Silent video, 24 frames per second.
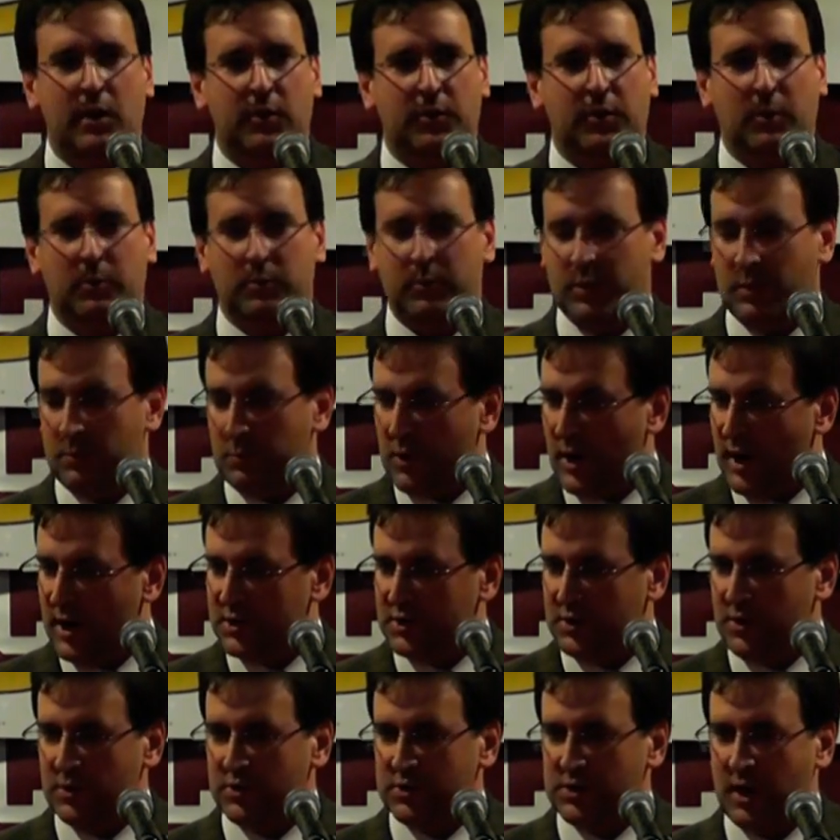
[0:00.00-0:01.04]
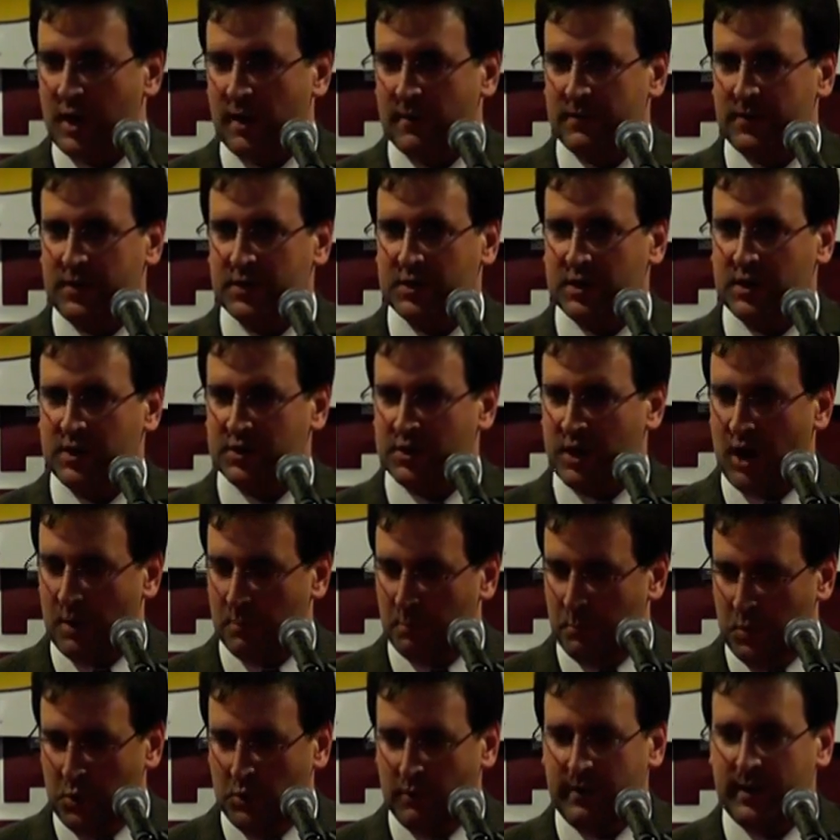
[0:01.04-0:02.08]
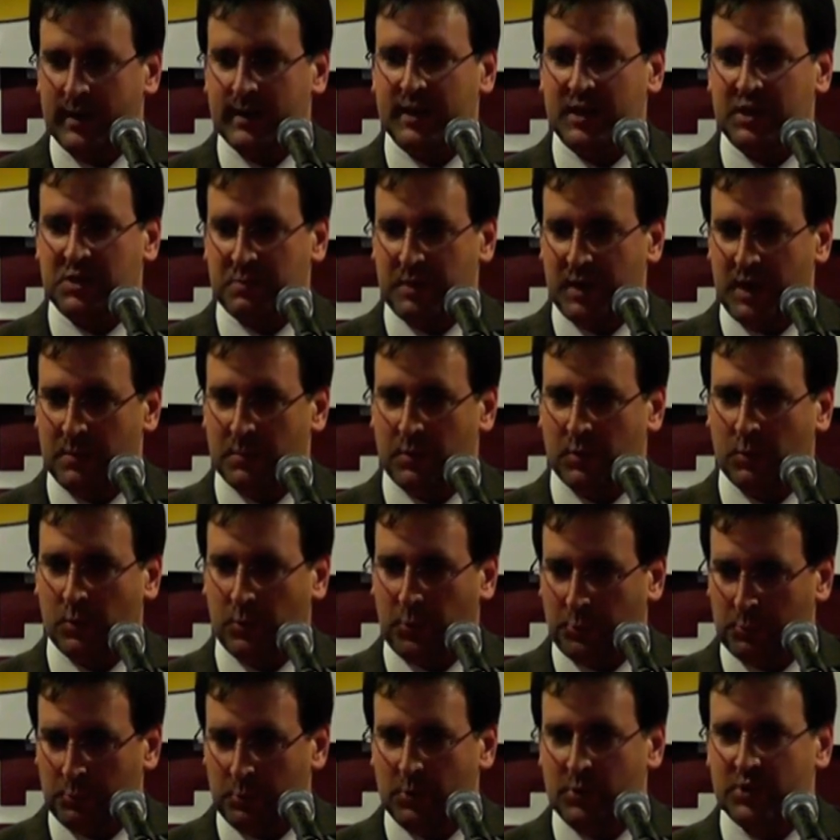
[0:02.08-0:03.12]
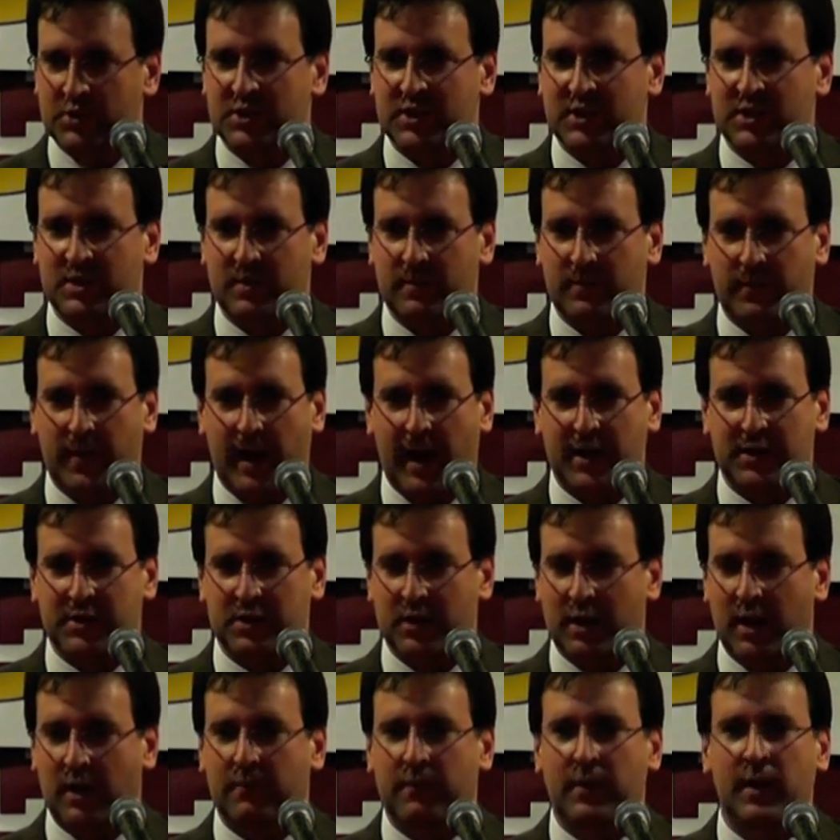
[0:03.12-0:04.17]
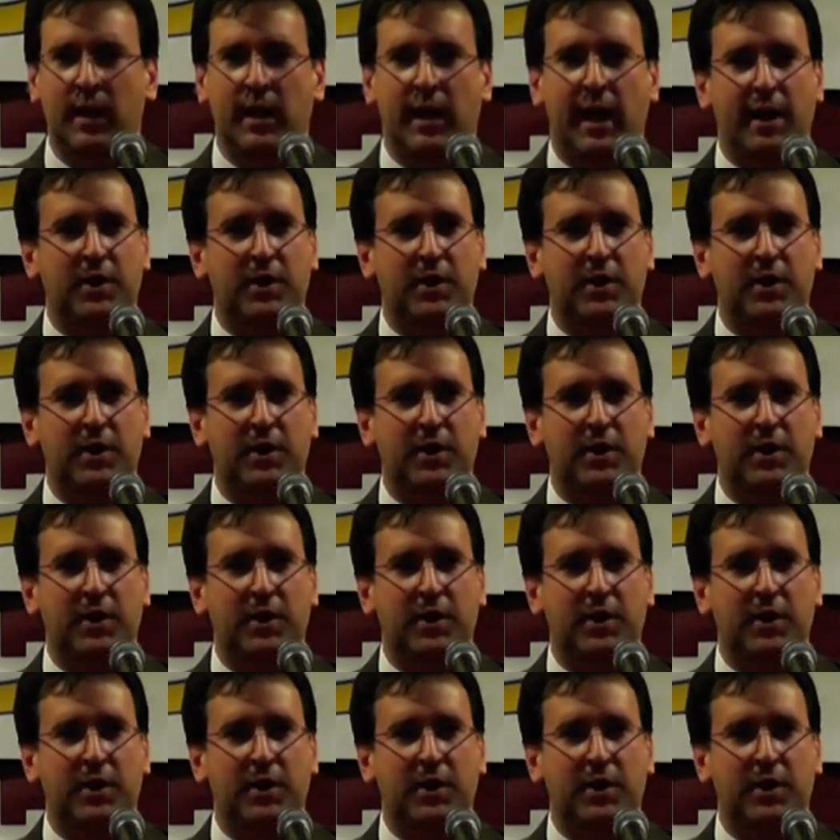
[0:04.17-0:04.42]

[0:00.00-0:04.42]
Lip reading: The prosecutor's office is not moving these people through the system fast enough.